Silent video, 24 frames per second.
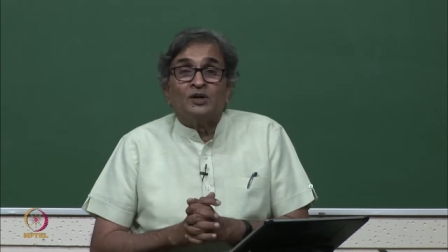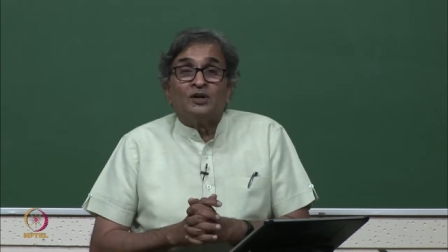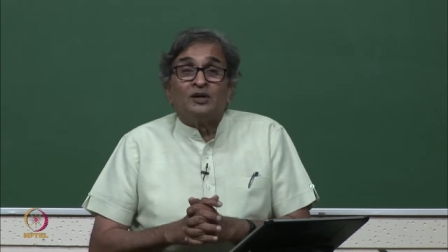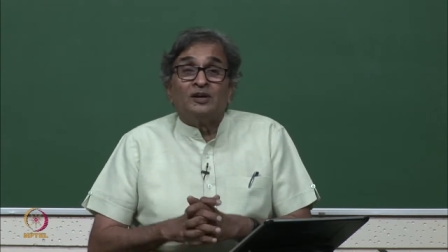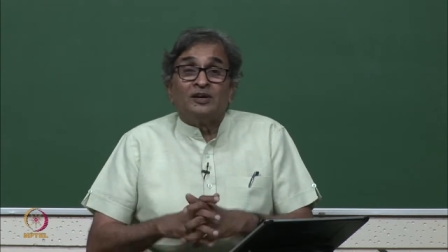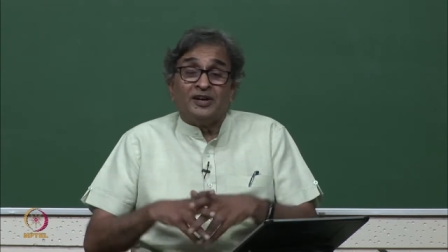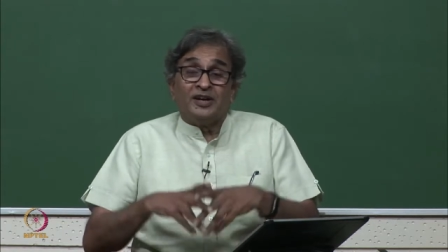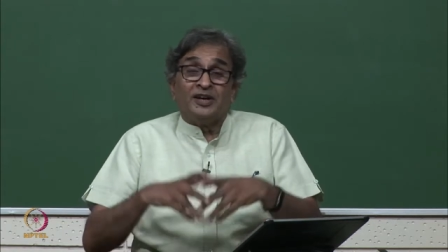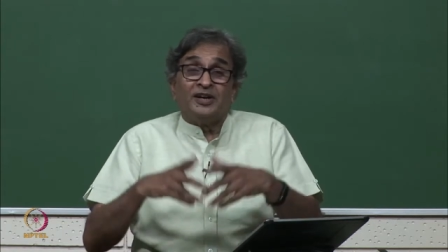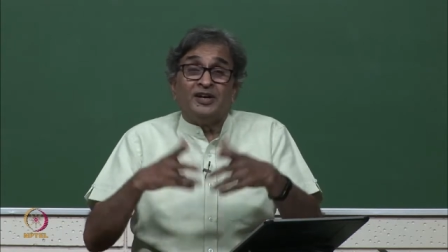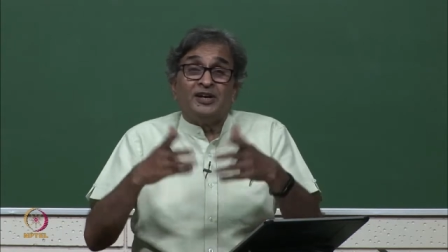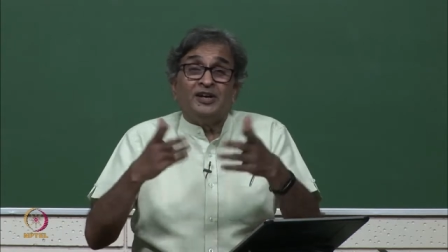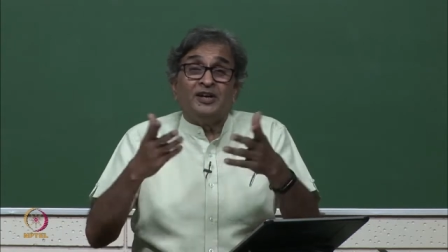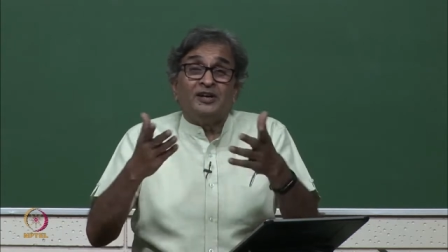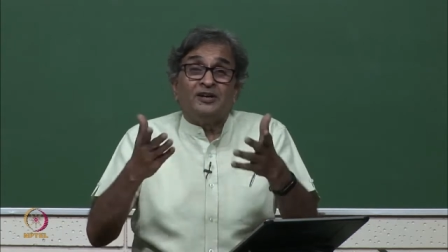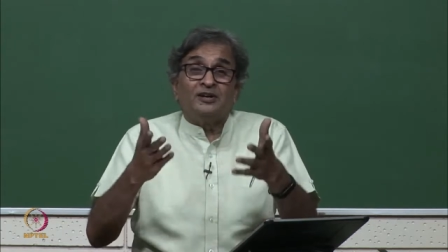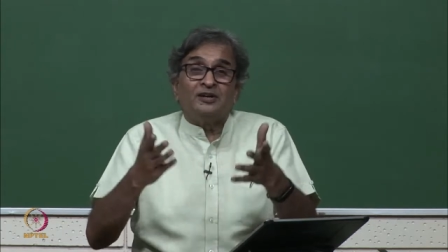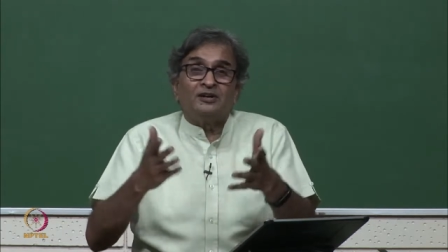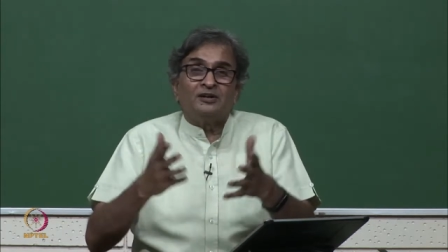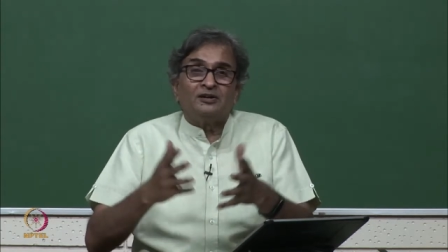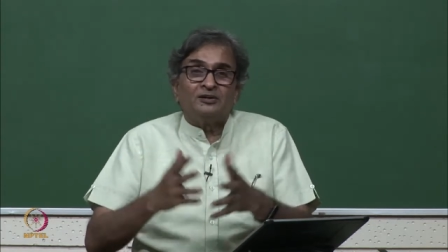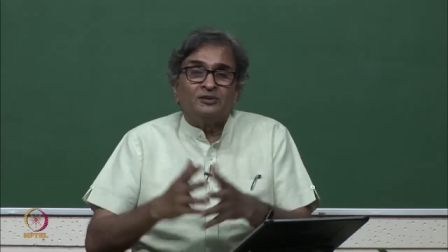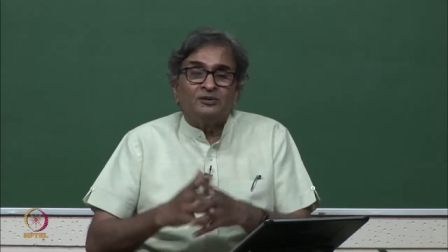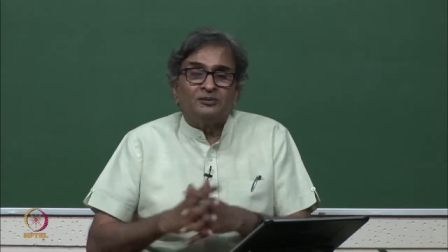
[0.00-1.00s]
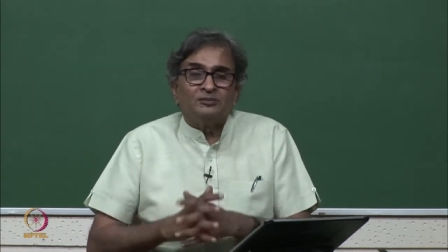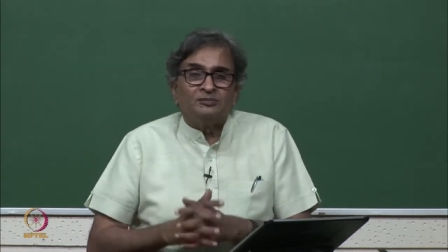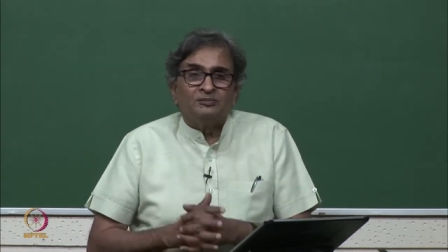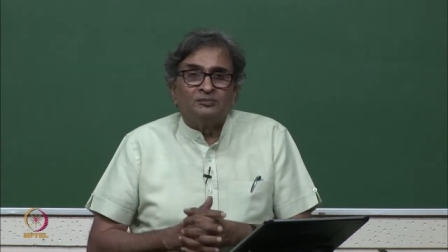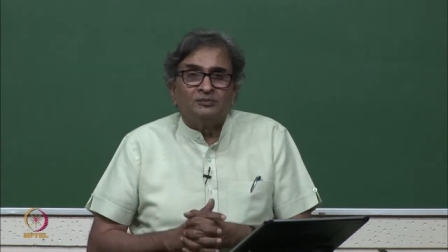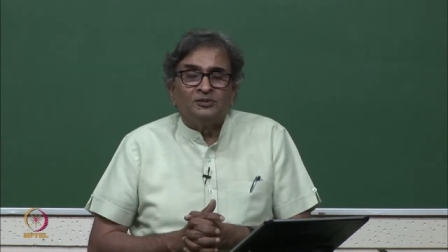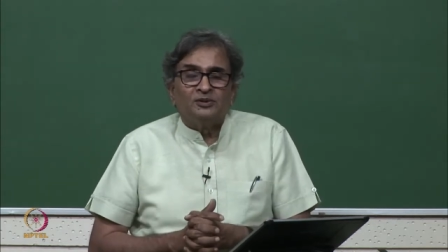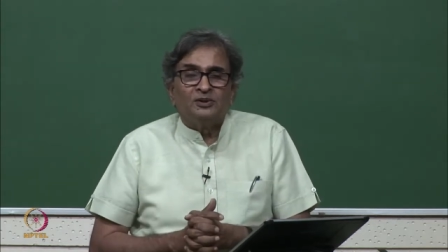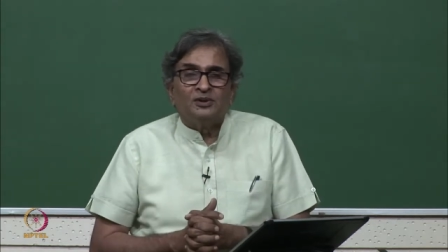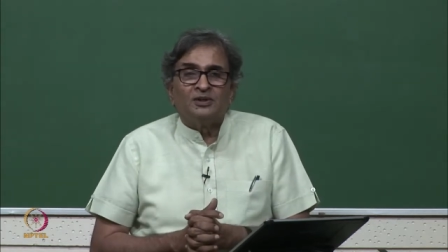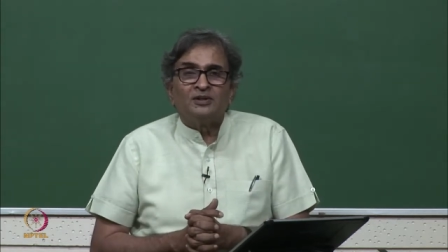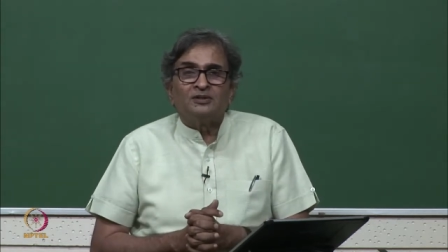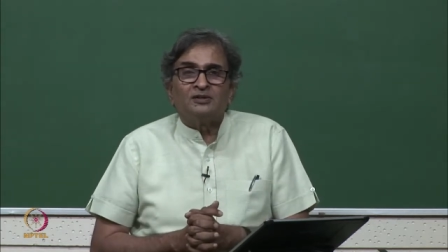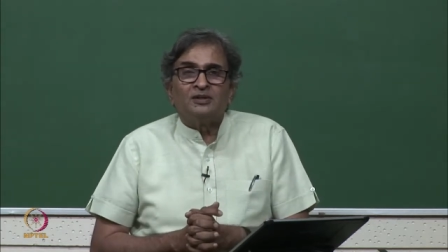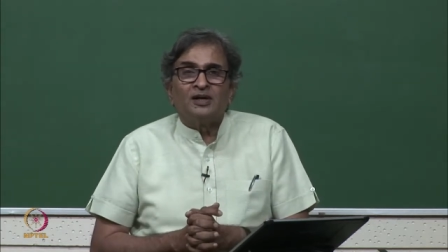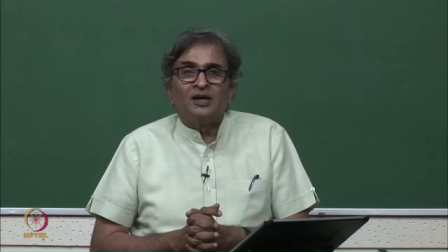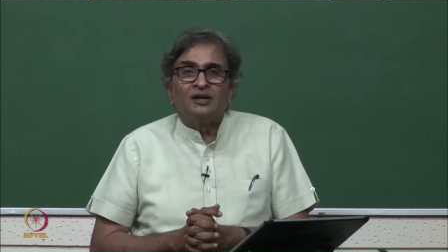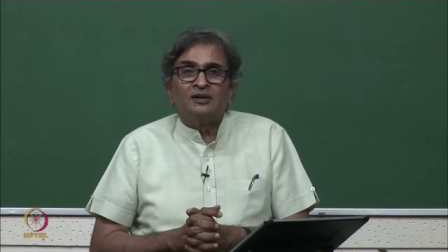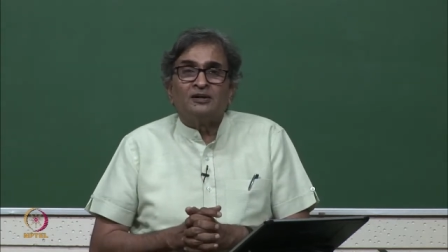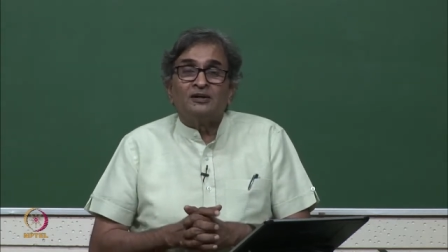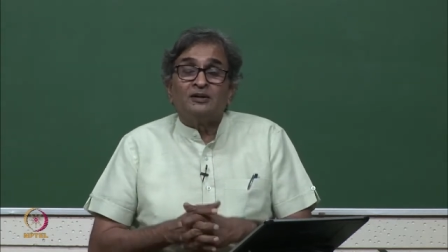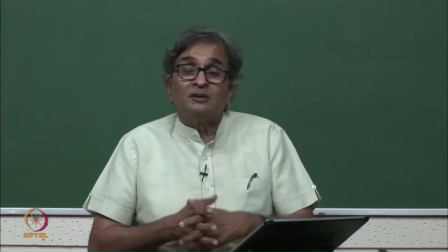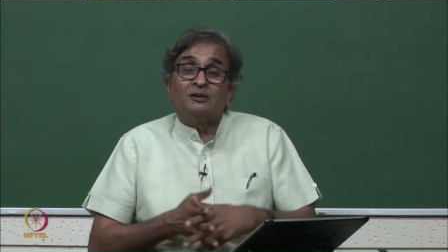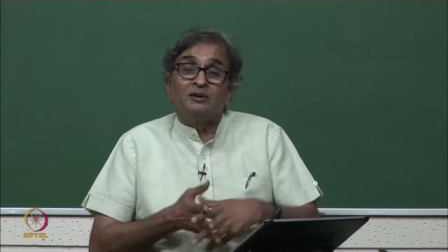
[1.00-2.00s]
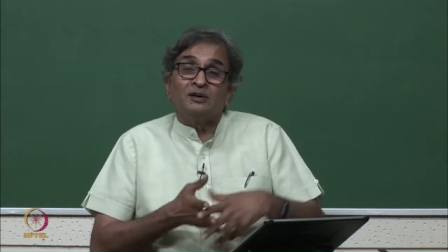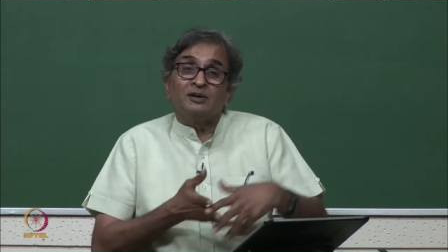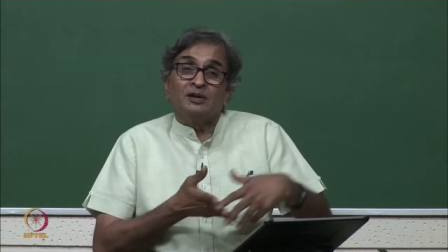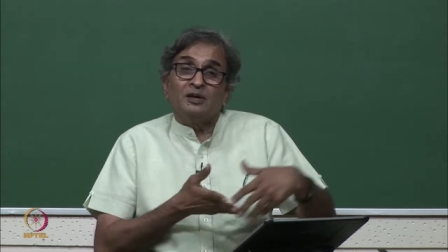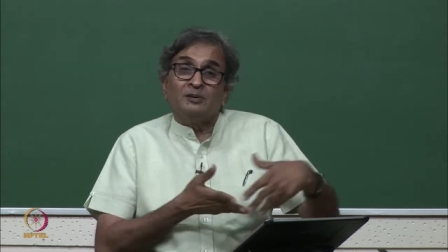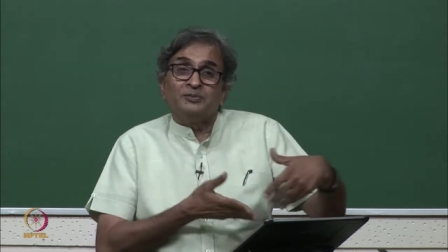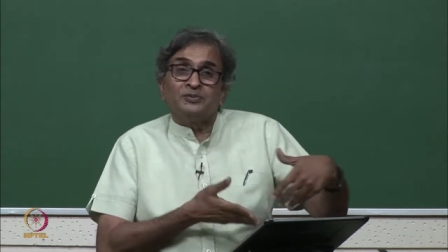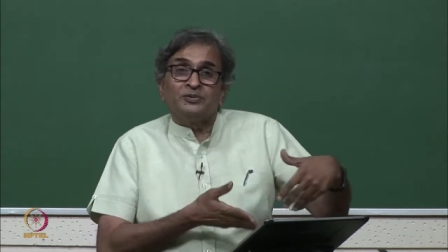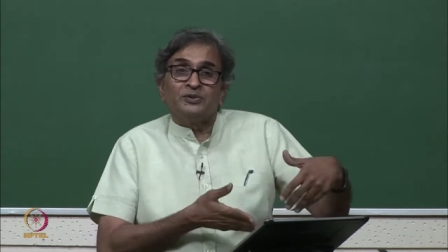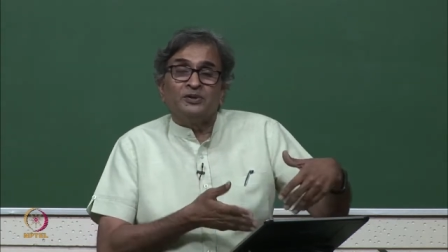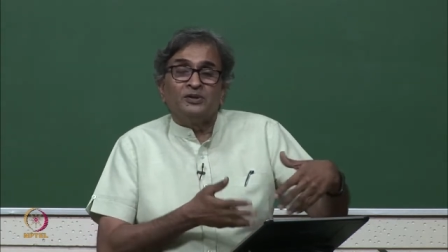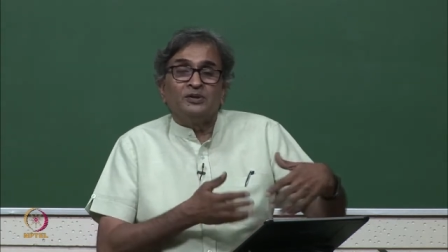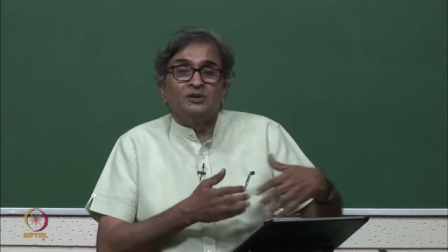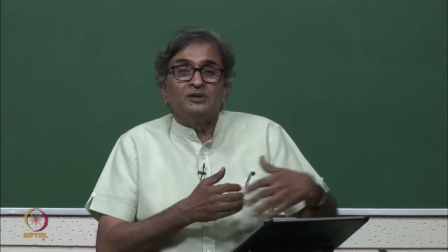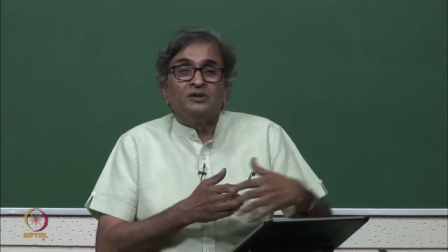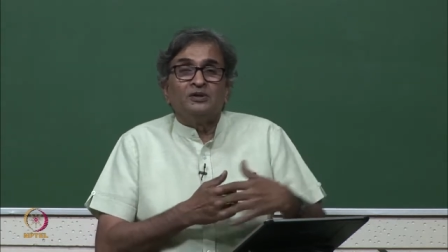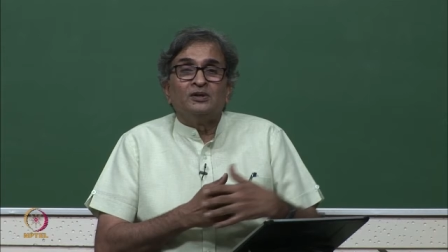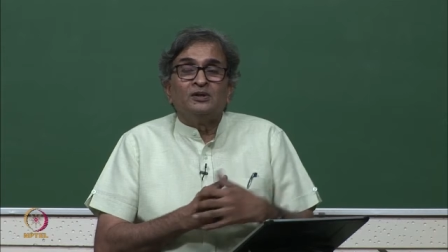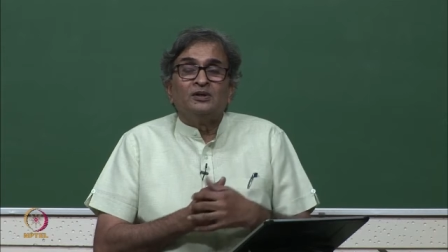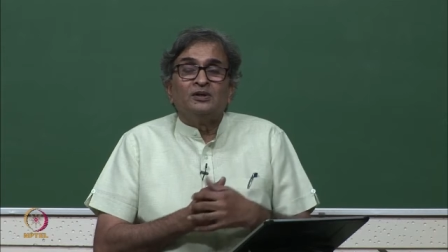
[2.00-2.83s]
Radiator you understand it keeps the,